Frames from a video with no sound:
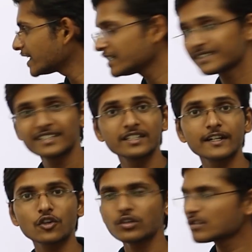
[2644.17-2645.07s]
gaining 6
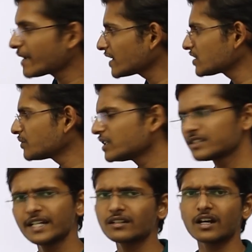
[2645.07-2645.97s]
electrons, magnesium thinks
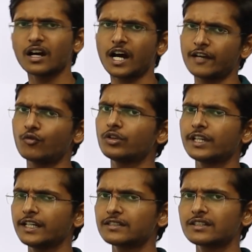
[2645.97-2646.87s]
that I won't
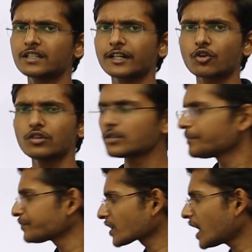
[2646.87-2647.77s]
gain 6 electrons,
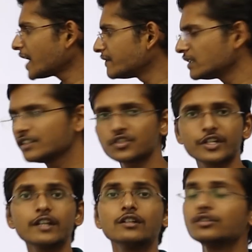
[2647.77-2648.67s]
I will
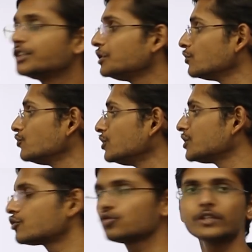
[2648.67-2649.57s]
instead give
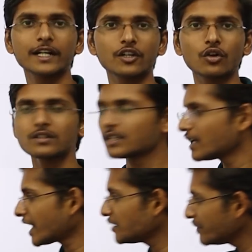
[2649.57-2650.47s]
these 2 electrons
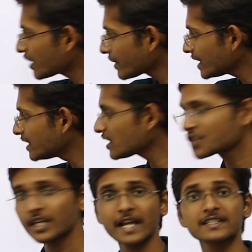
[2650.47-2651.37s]
and make my inner
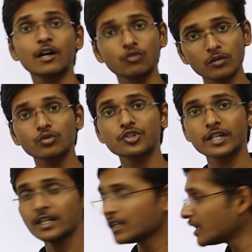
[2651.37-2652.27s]
shell as the outermost shell,